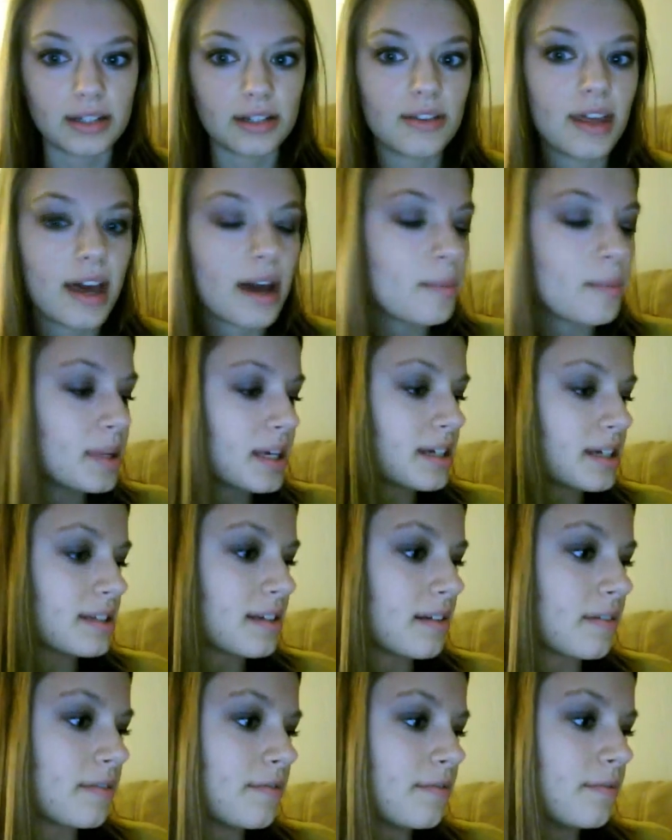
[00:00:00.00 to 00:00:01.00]
do that
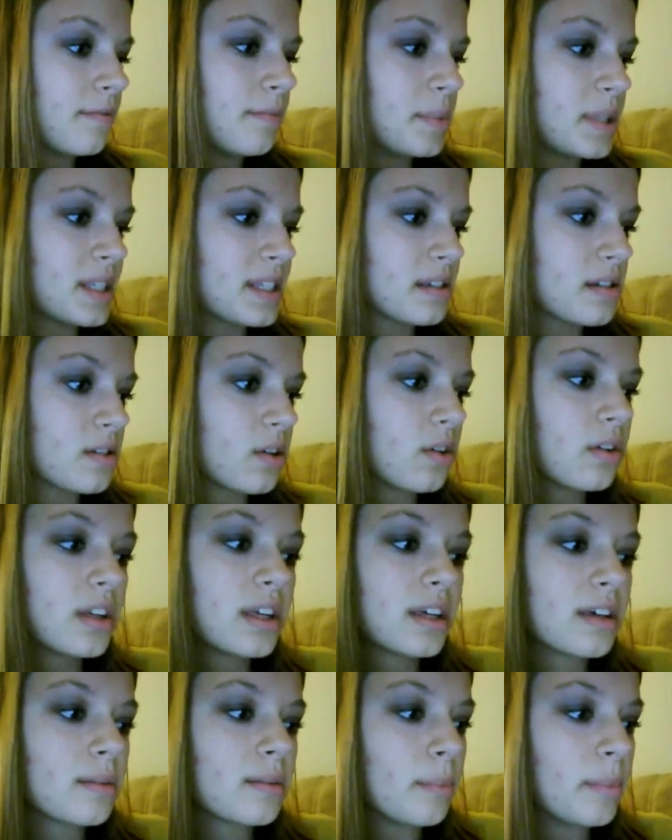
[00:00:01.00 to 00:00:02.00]
because I've been
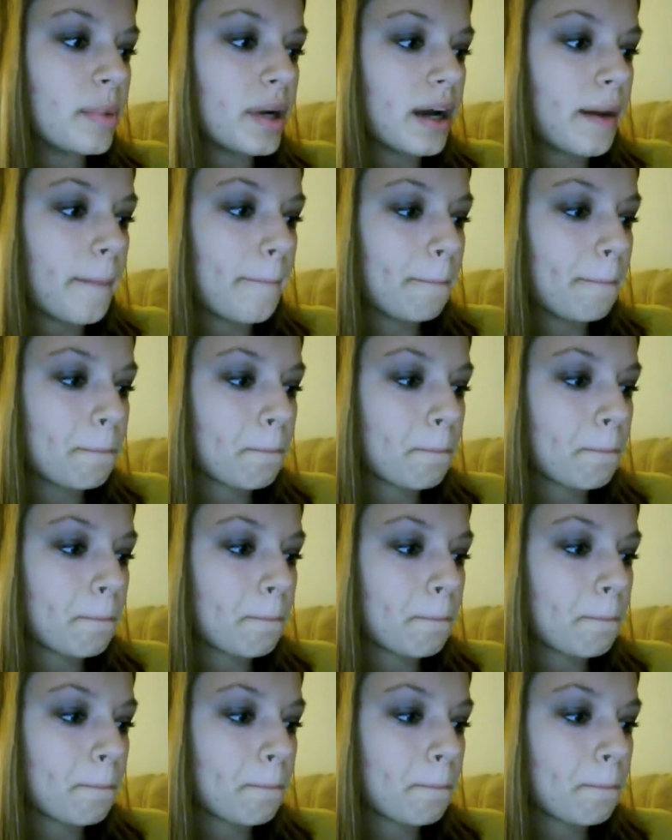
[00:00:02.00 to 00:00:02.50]
stalling, but